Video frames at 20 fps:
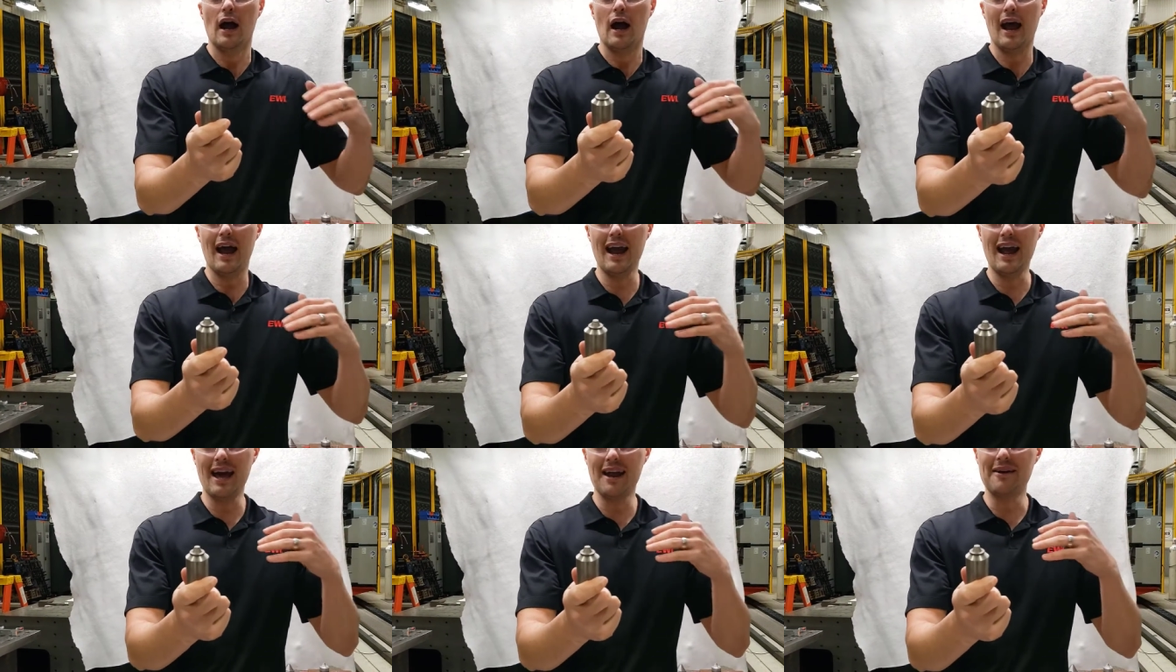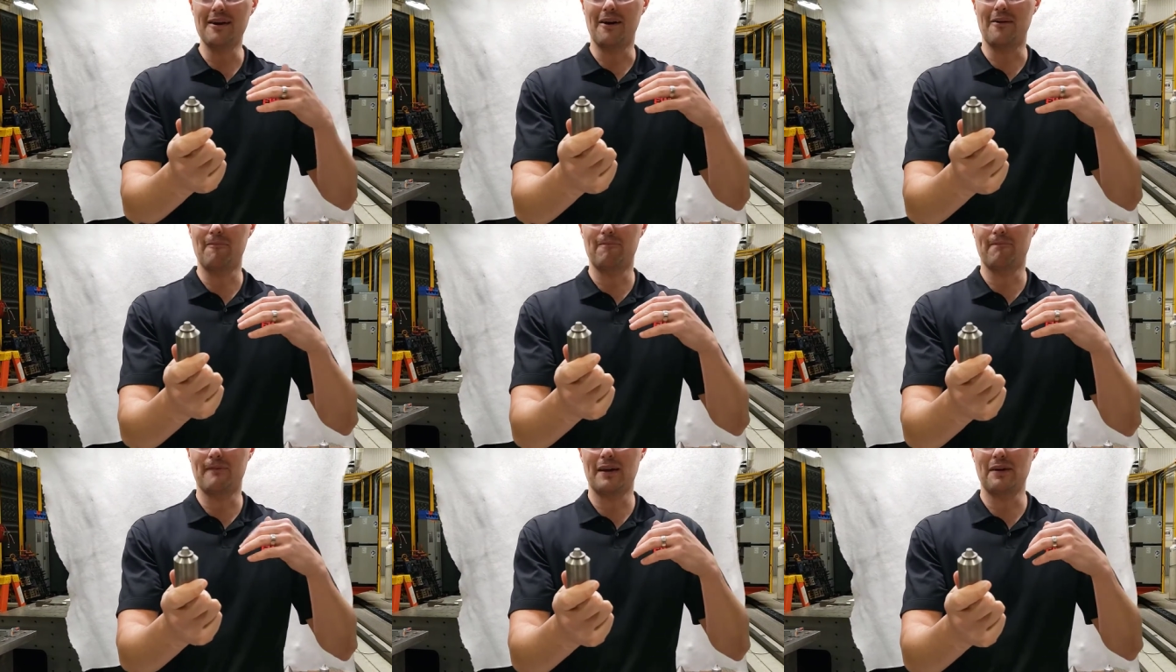And
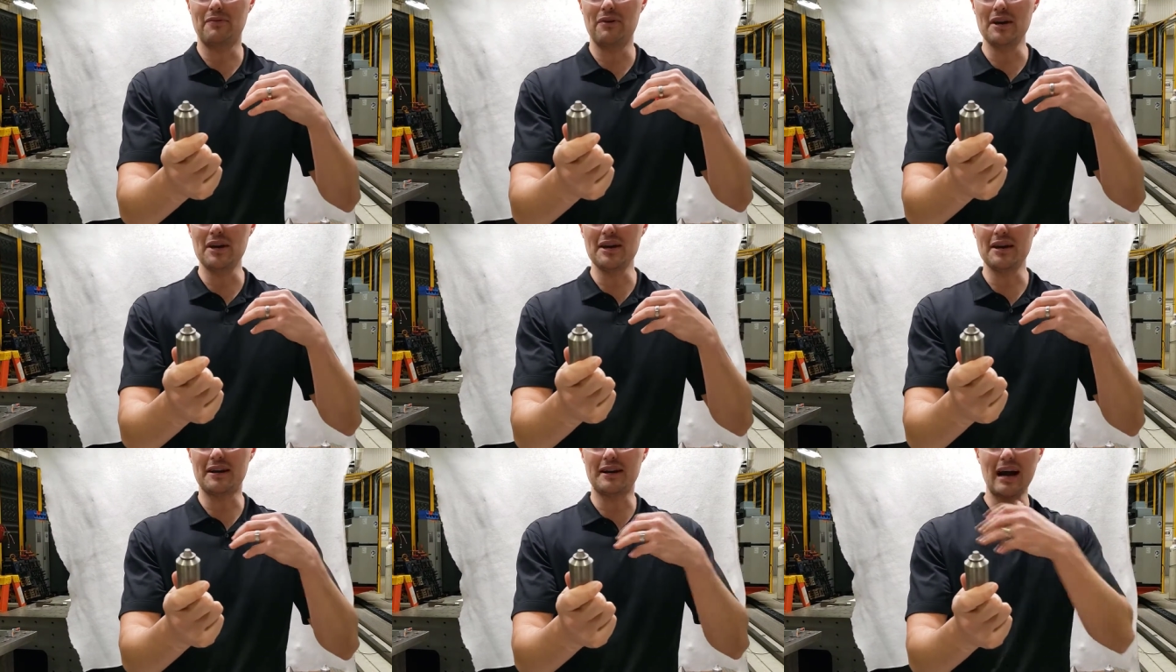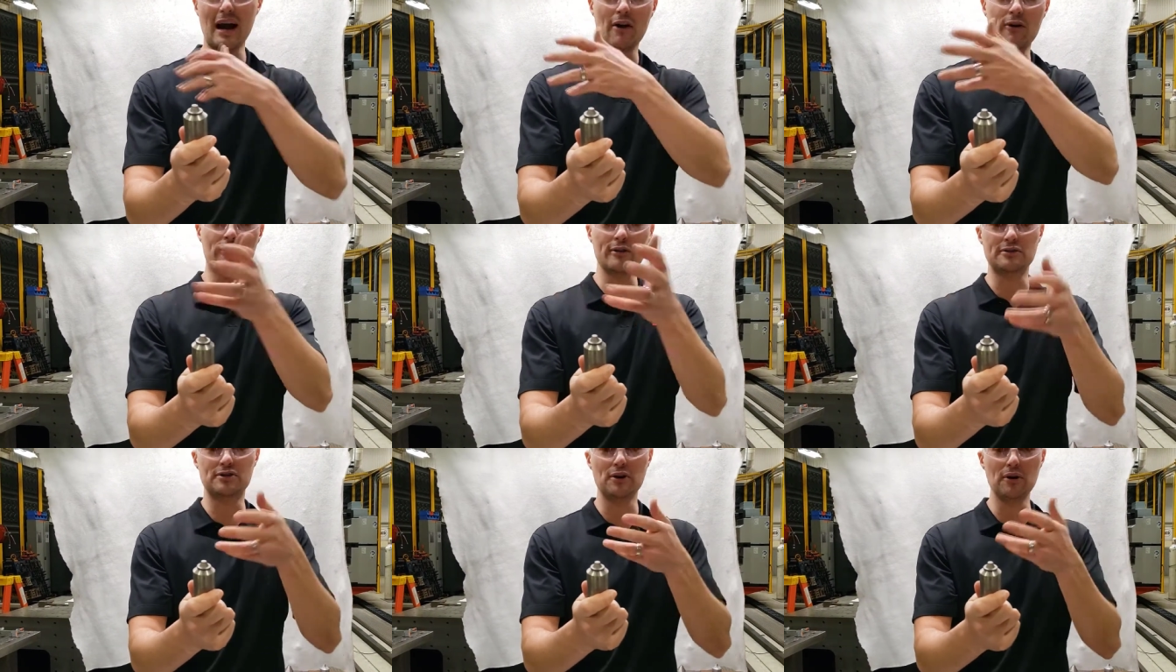the
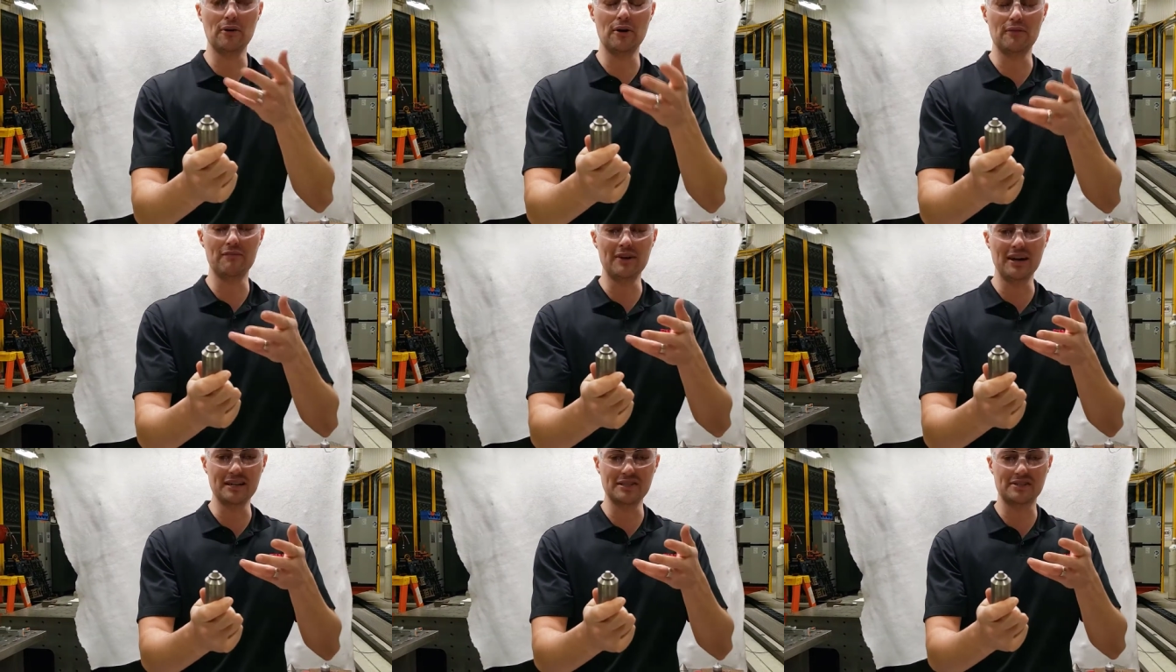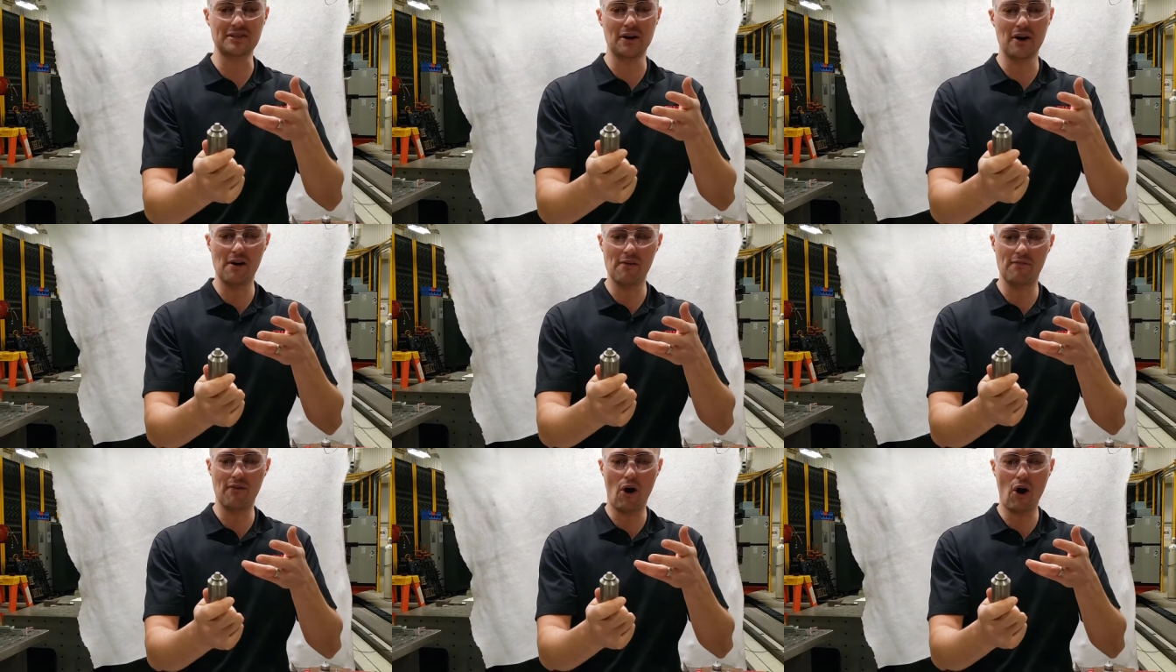counterintuitiveness
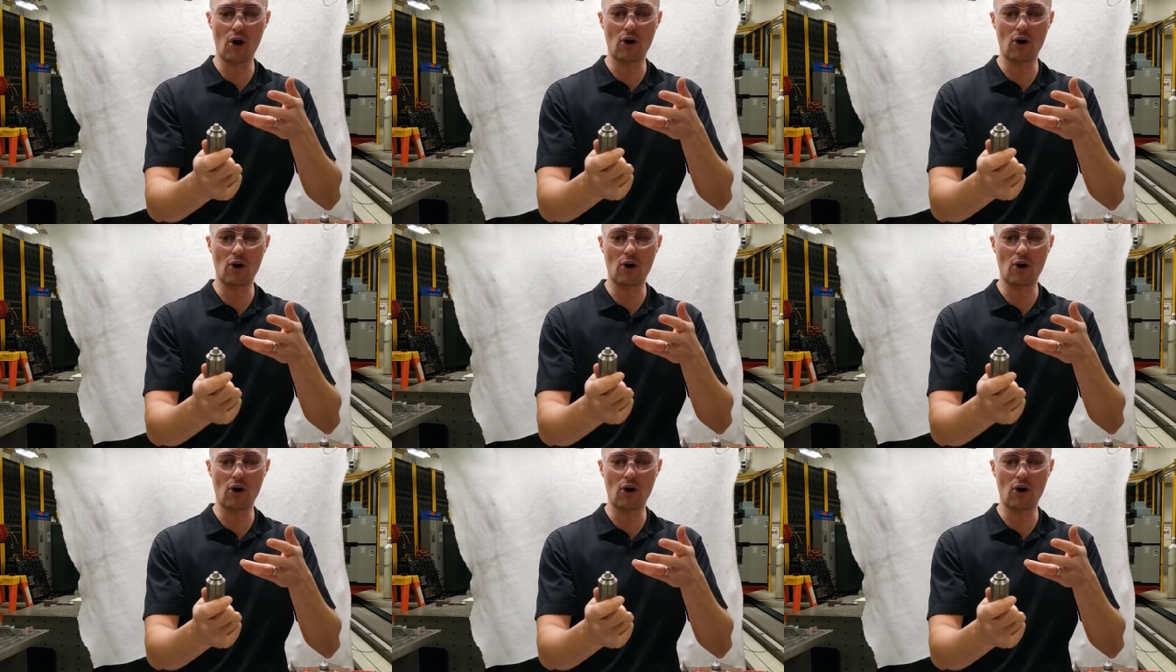of